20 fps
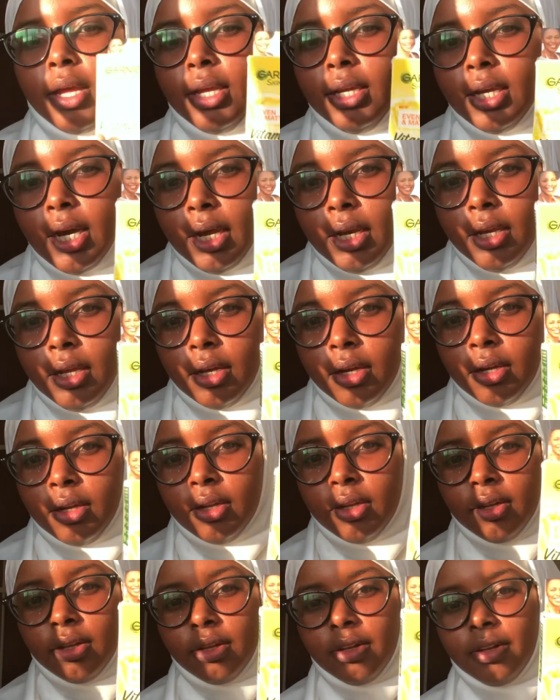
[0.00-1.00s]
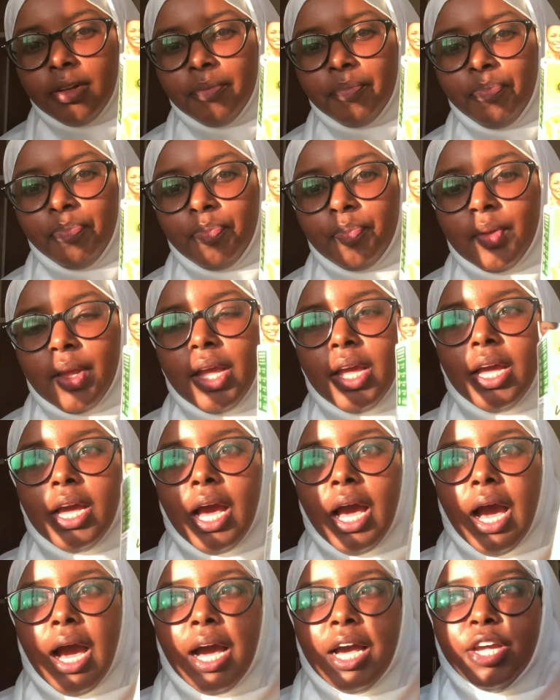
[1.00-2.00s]
Garnier.
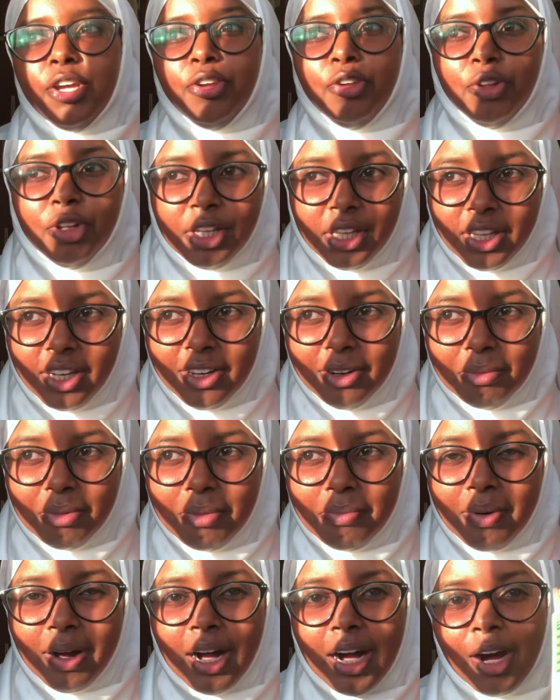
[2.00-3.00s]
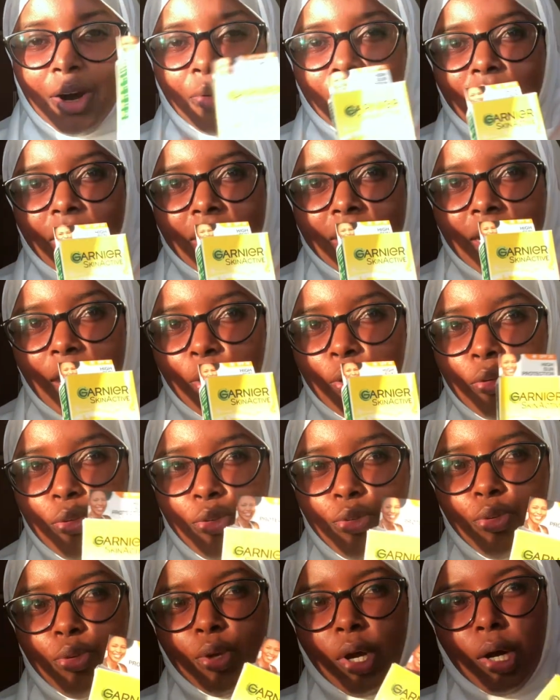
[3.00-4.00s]
You see, remember how like I
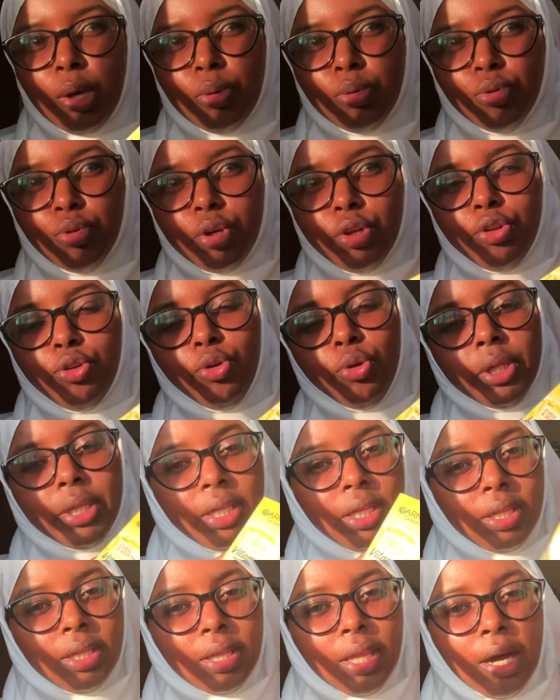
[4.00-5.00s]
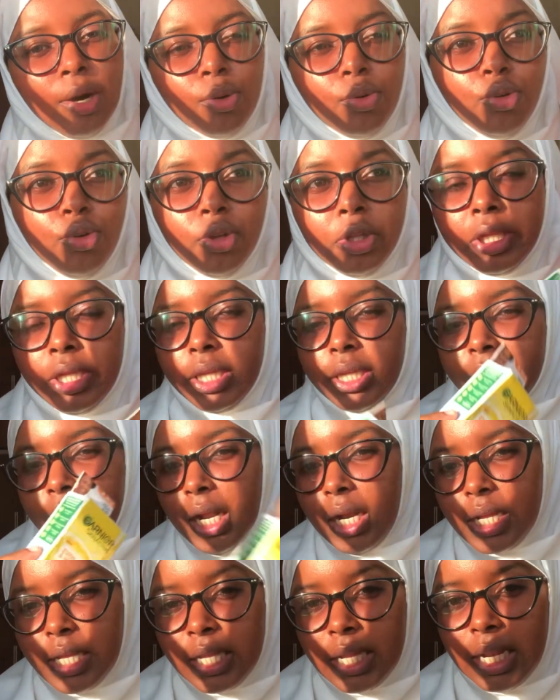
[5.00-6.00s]
was using the
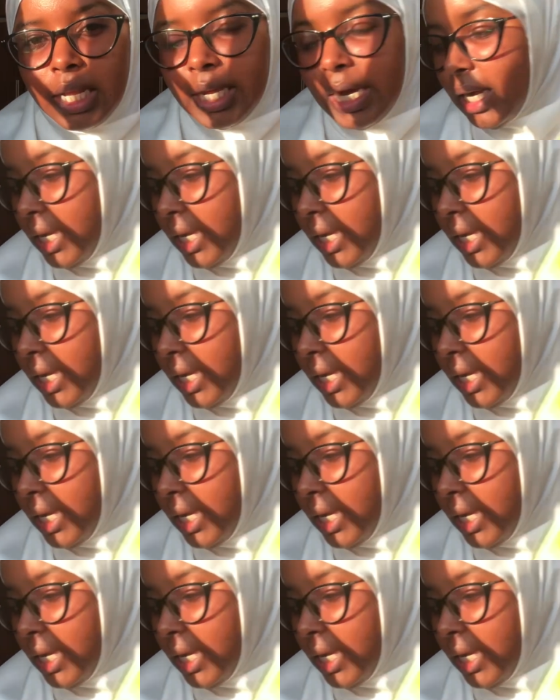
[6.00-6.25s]
salicylic